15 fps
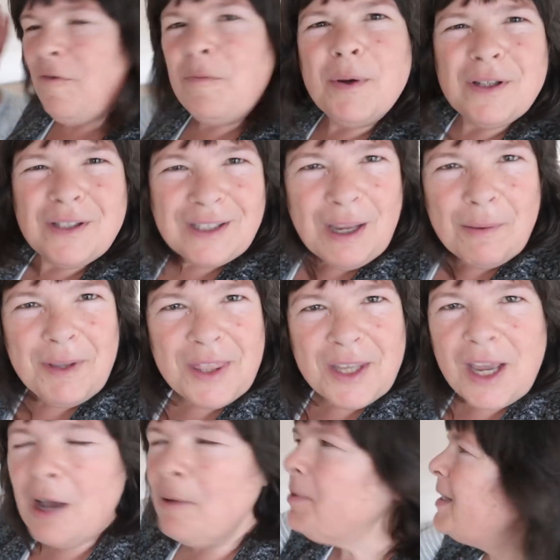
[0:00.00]
I've put some in the
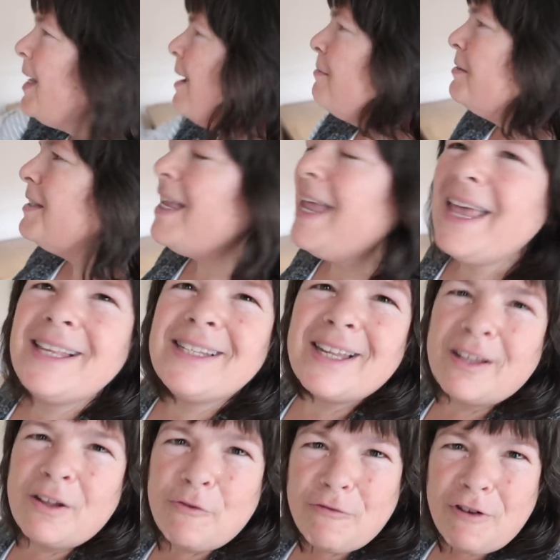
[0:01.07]
cupboard downstairs
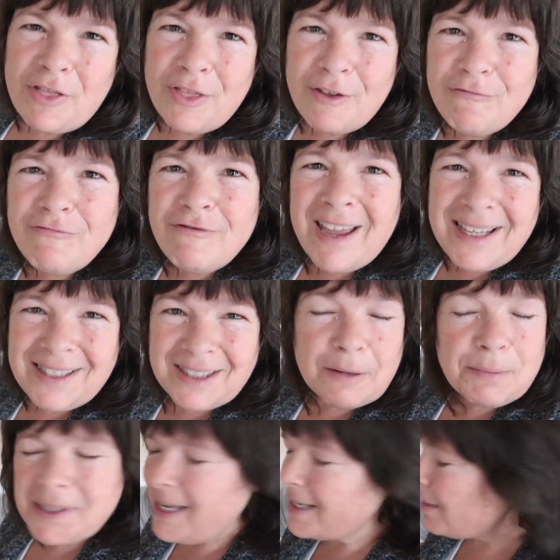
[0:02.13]
and I've run the rest
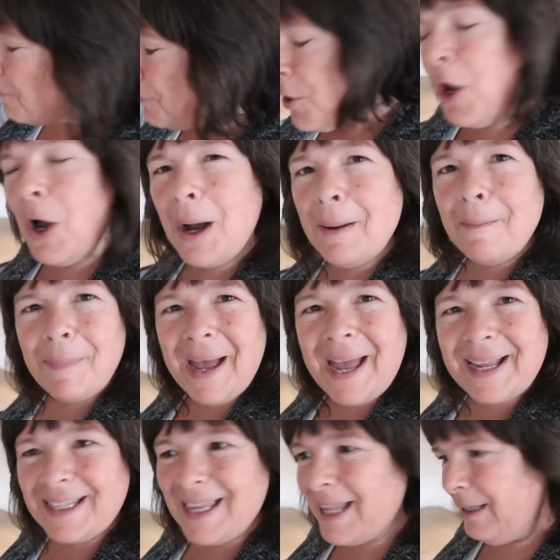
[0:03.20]
upstairs. I've not
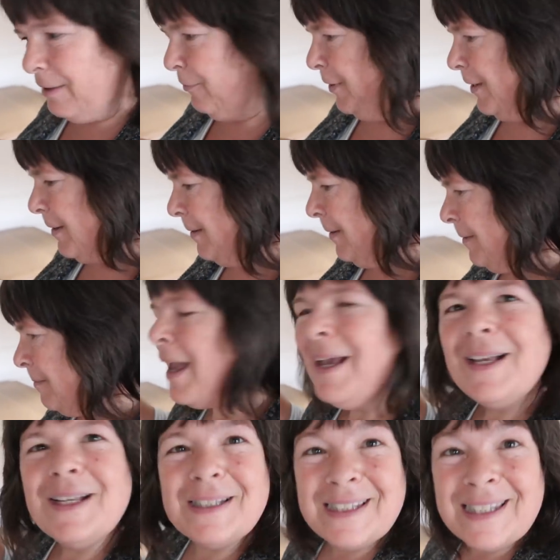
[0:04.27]
unpacked anything
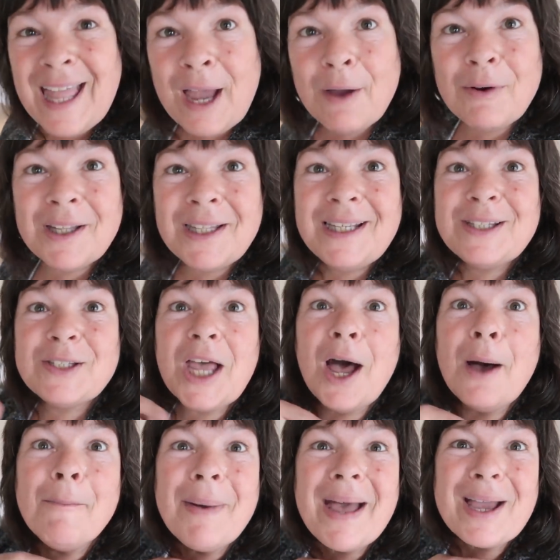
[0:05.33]
because now I need to
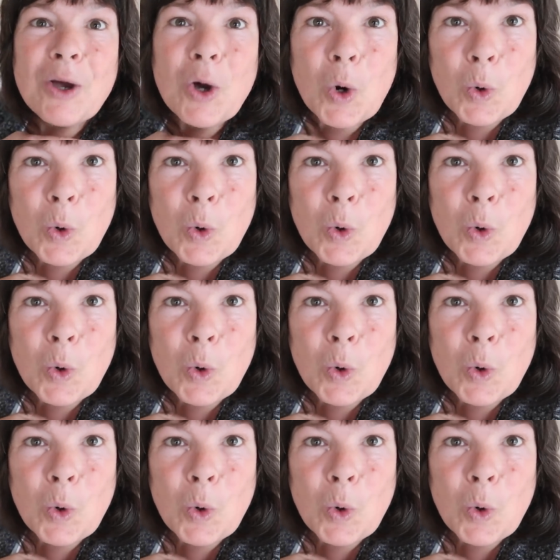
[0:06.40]
unpack